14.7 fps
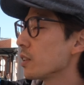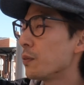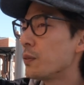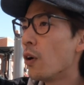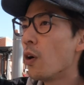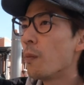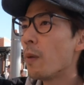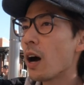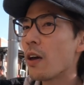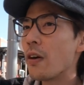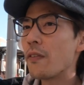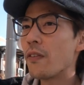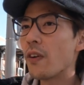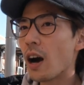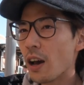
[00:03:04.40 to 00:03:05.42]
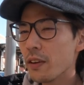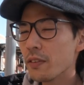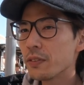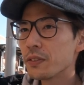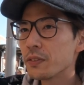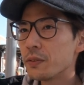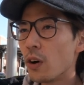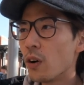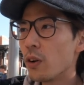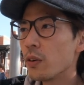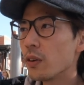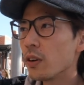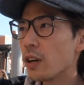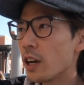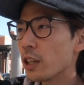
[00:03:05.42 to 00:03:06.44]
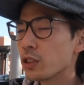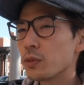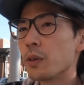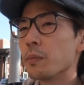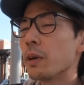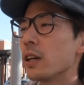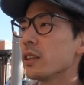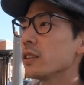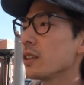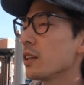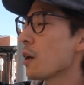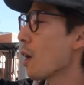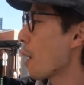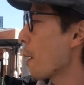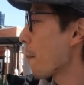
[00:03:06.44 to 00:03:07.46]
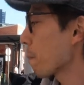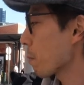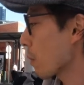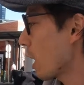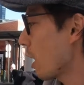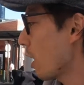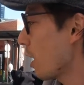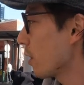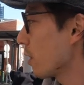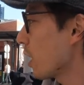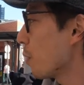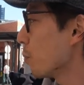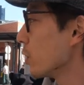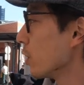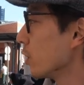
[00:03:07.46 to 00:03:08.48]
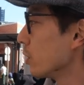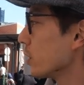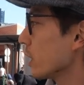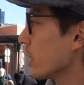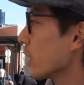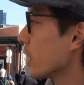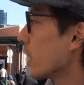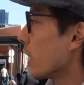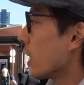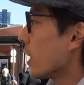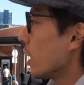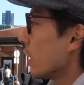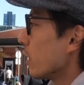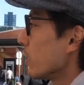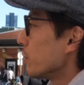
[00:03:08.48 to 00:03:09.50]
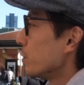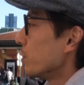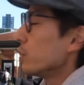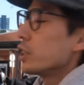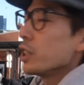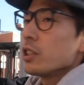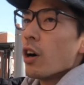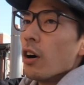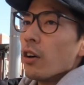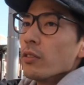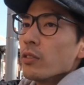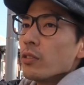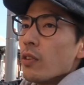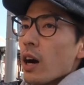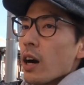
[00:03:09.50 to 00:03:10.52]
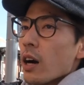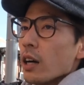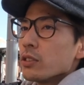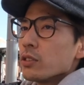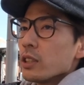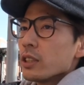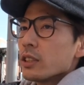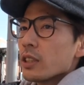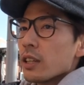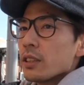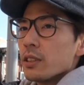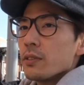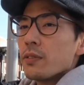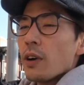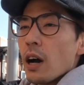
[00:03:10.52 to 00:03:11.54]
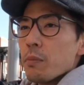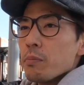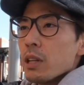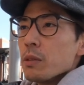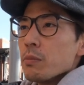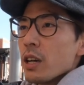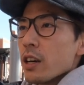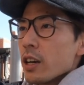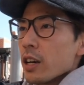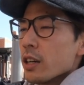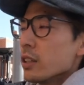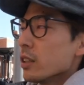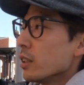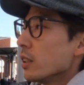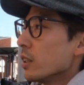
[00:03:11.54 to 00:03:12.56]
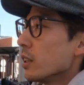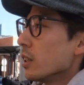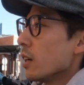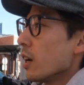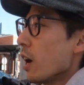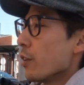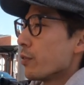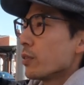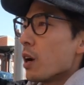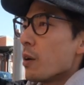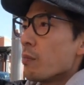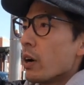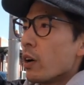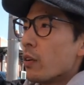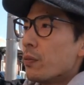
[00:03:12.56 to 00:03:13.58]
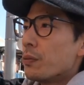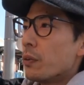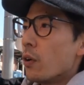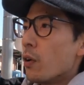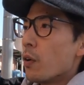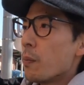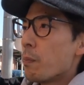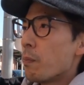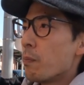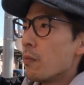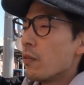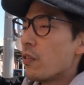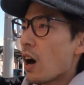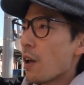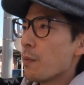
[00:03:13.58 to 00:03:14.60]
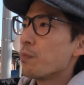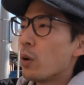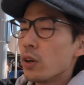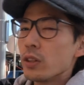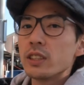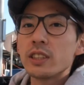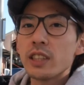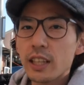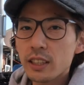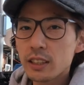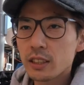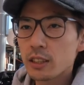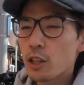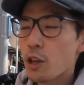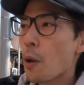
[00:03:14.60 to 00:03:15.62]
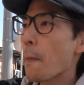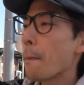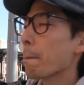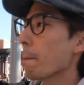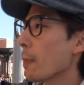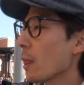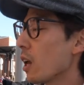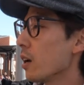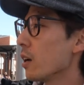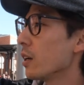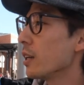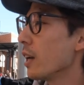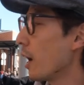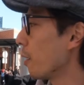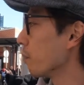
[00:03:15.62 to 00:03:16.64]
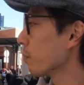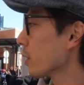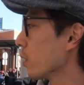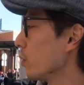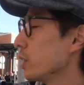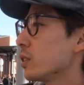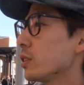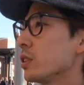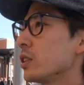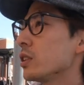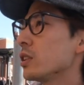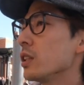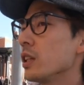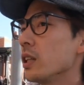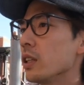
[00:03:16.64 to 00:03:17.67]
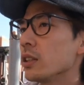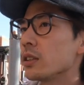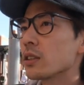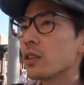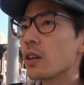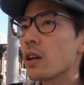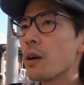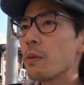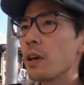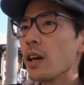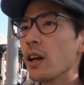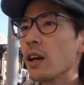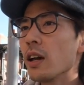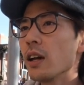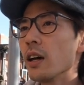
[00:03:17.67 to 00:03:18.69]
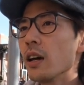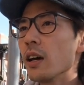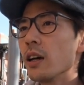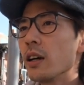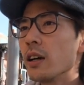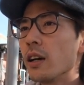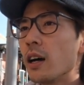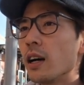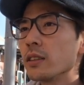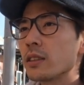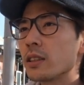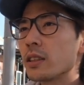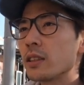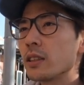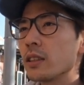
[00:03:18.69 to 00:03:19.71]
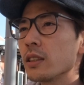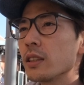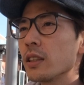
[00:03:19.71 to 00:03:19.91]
a 4x5, four large format. And I'm using a Fujinon 135mm, f number 4.5.6. Yeah, which is gonna be other